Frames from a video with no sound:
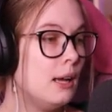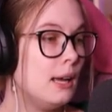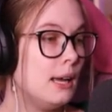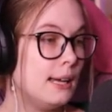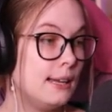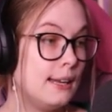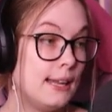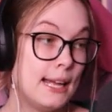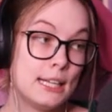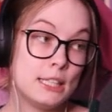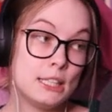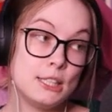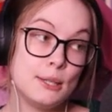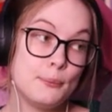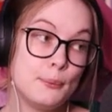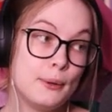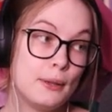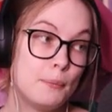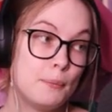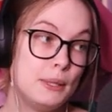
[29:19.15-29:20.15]
An airship
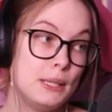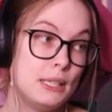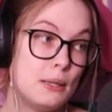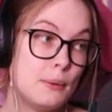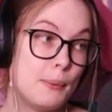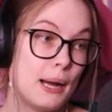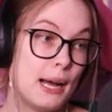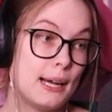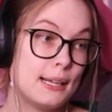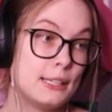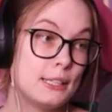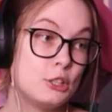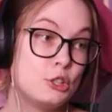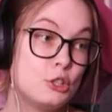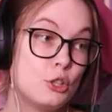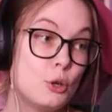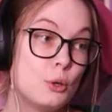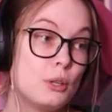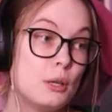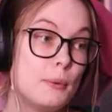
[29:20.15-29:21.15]
will be departing
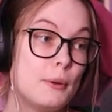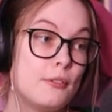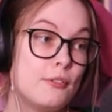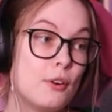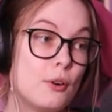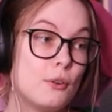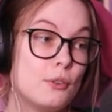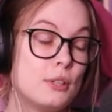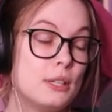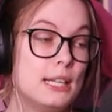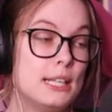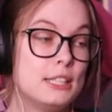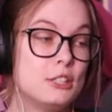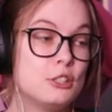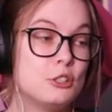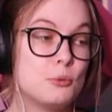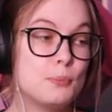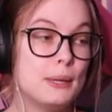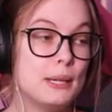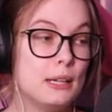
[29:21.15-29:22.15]
shortly before the
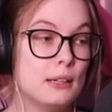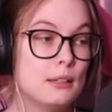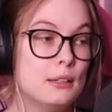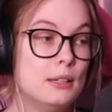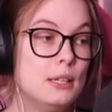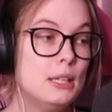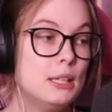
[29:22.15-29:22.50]
next bell.